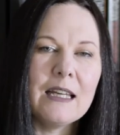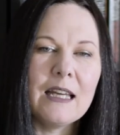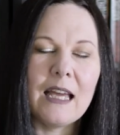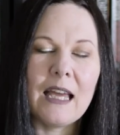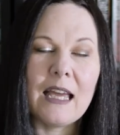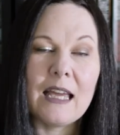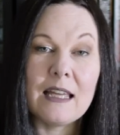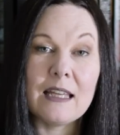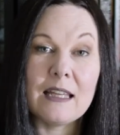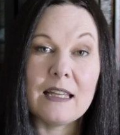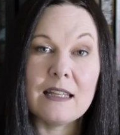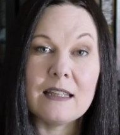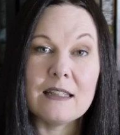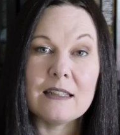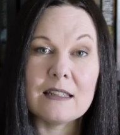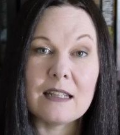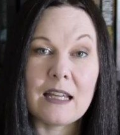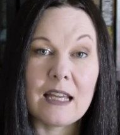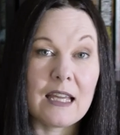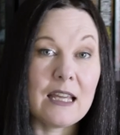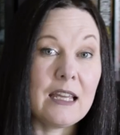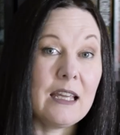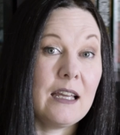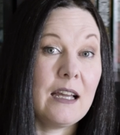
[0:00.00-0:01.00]
And
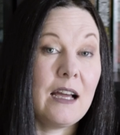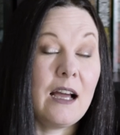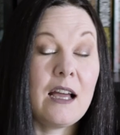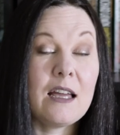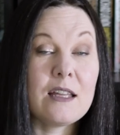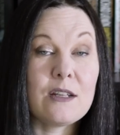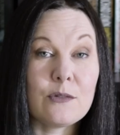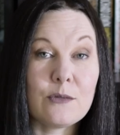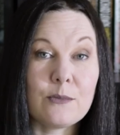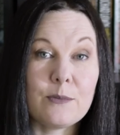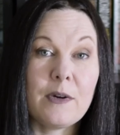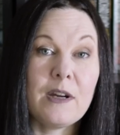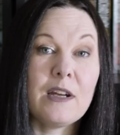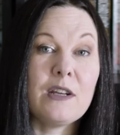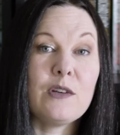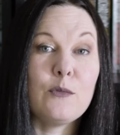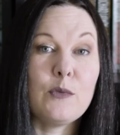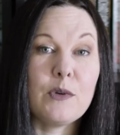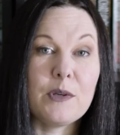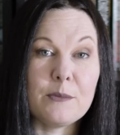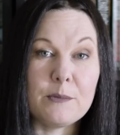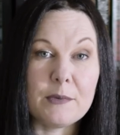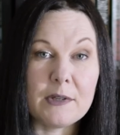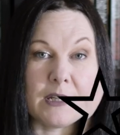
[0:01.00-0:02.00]
hey, I don't mind
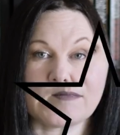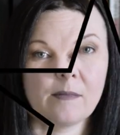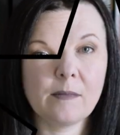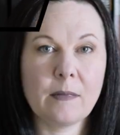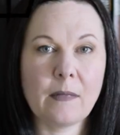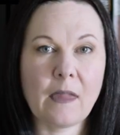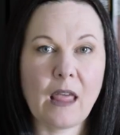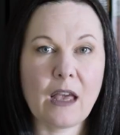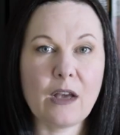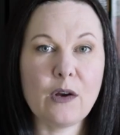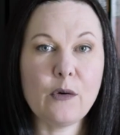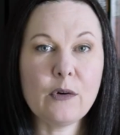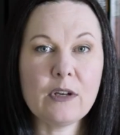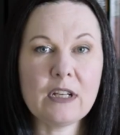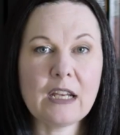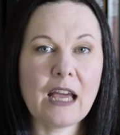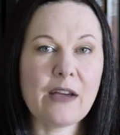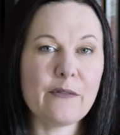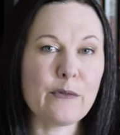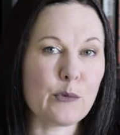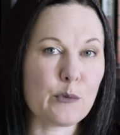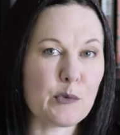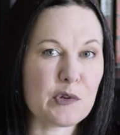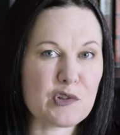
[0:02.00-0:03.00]
one bit. I'm going to
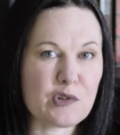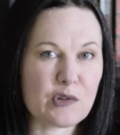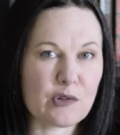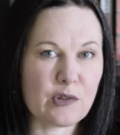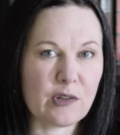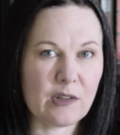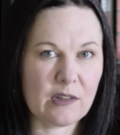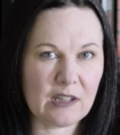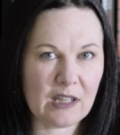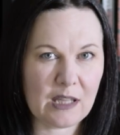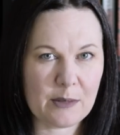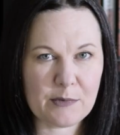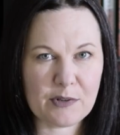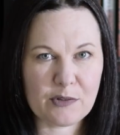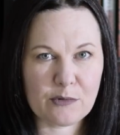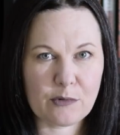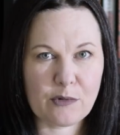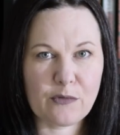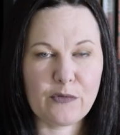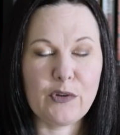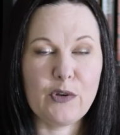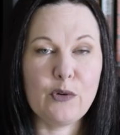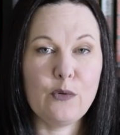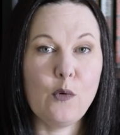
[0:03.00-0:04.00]
have a Richard Laymon
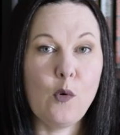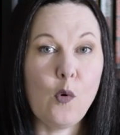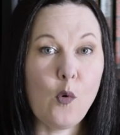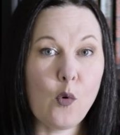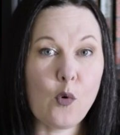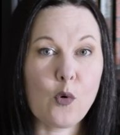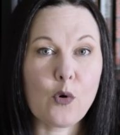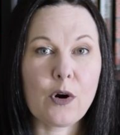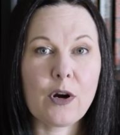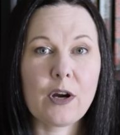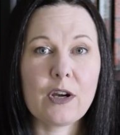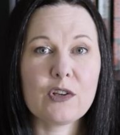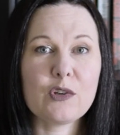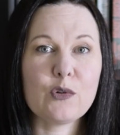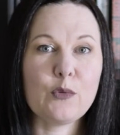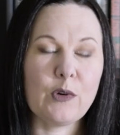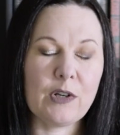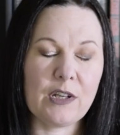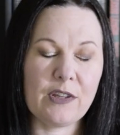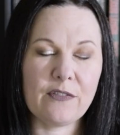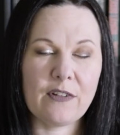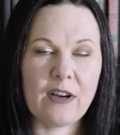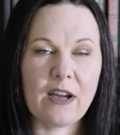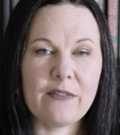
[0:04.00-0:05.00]
review, or
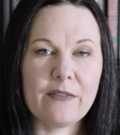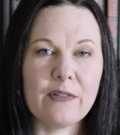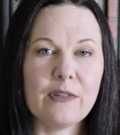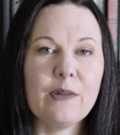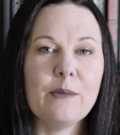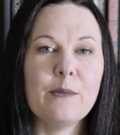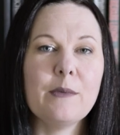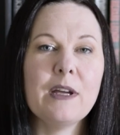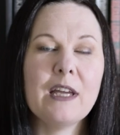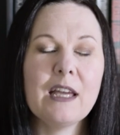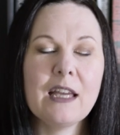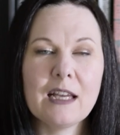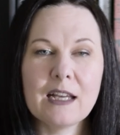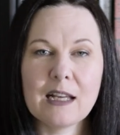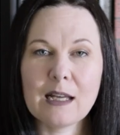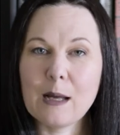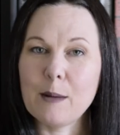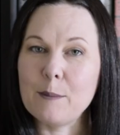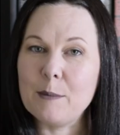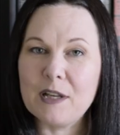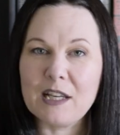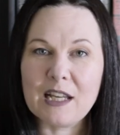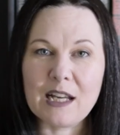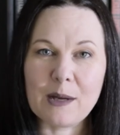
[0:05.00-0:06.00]
25 of them,
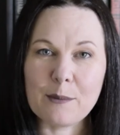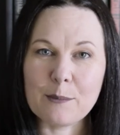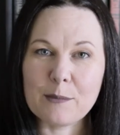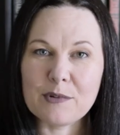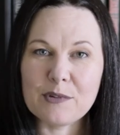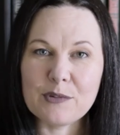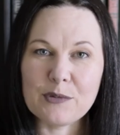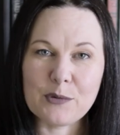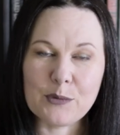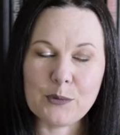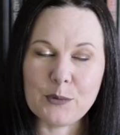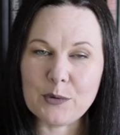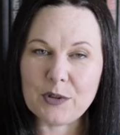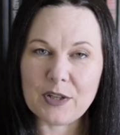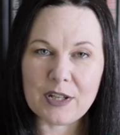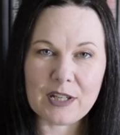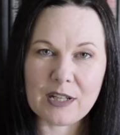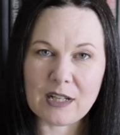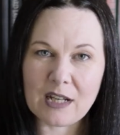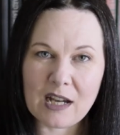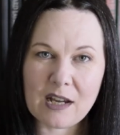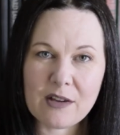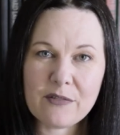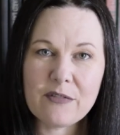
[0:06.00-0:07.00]
coming up soon
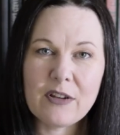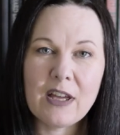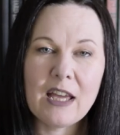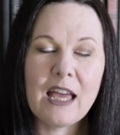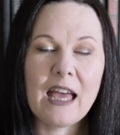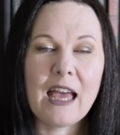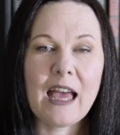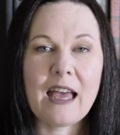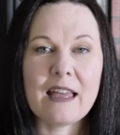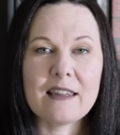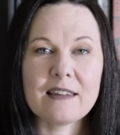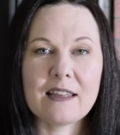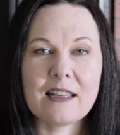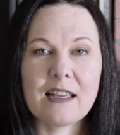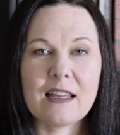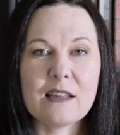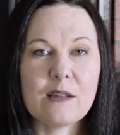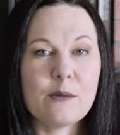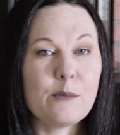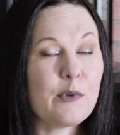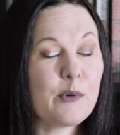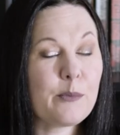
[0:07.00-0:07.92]
enough as I get them.